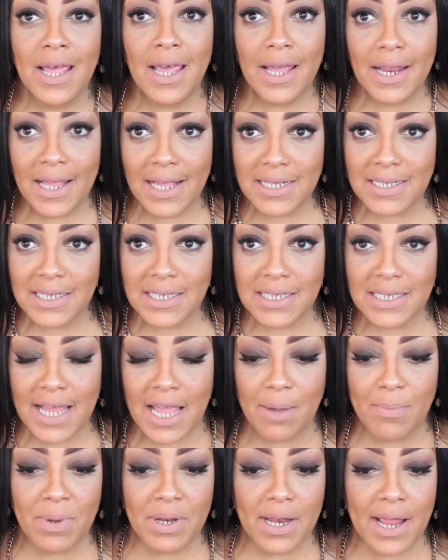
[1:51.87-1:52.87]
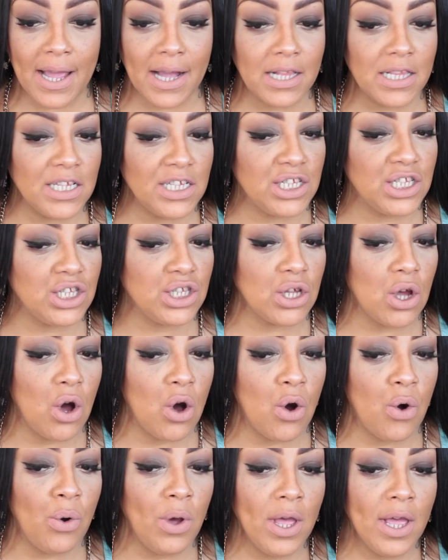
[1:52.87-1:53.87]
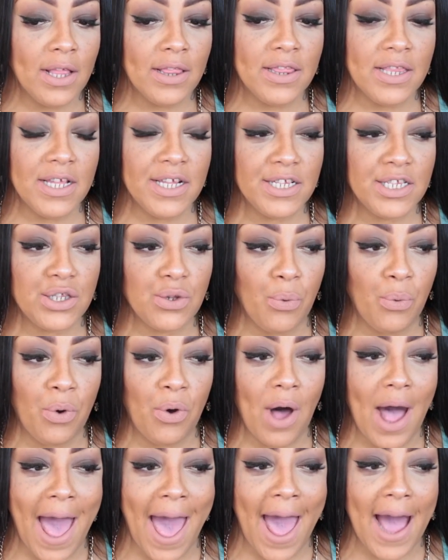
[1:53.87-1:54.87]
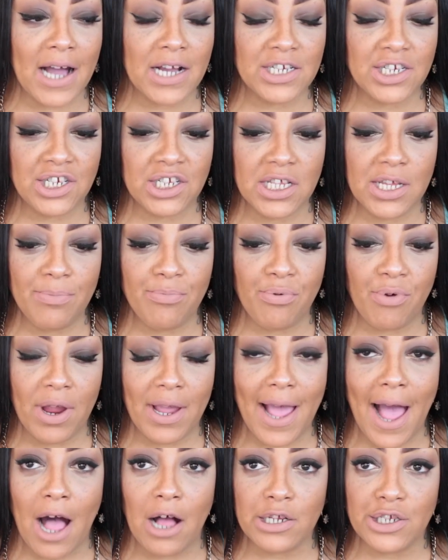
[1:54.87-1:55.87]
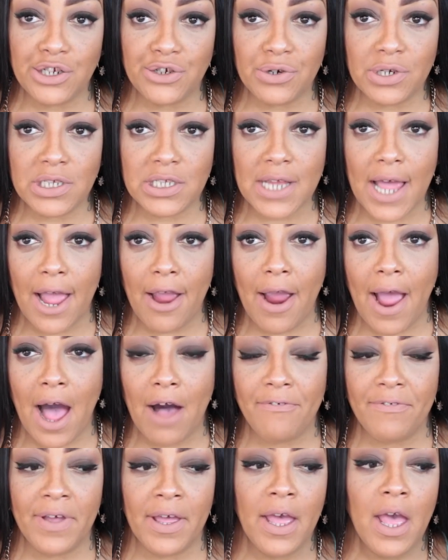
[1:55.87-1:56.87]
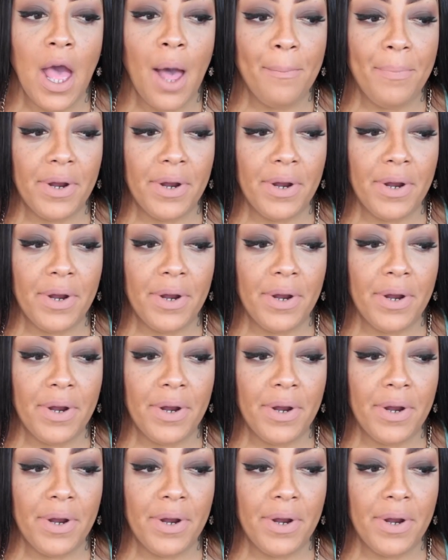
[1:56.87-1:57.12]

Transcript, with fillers: It is a statement necklace, so this will actually bring out your entire outfit.